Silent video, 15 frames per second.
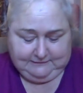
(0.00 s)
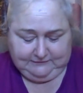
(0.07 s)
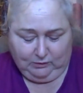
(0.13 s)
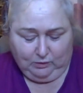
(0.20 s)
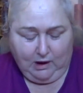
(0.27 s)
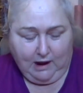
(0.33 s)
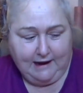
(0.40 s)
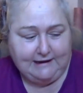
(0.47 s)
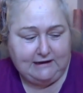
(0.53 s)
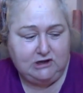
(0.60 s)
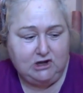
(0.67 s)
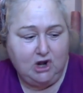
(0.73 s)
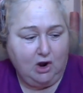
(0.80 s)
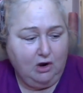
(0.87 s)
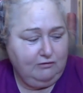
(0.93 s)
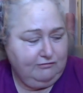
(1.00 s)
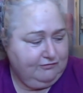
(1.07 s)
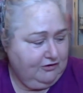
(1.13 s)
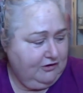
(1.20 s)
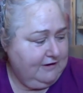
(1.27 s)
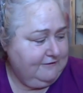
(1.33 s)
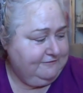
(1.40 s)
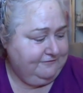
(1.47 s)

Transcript: So I know for a